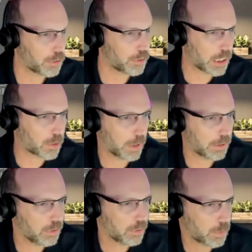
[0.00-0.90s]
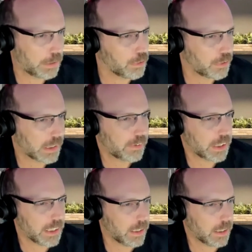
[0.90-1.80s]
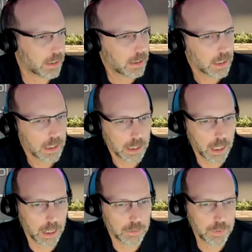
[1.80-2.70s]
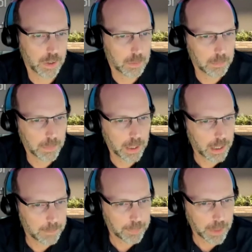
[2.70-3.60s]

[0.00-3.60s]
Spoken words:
actually question 16 here from A,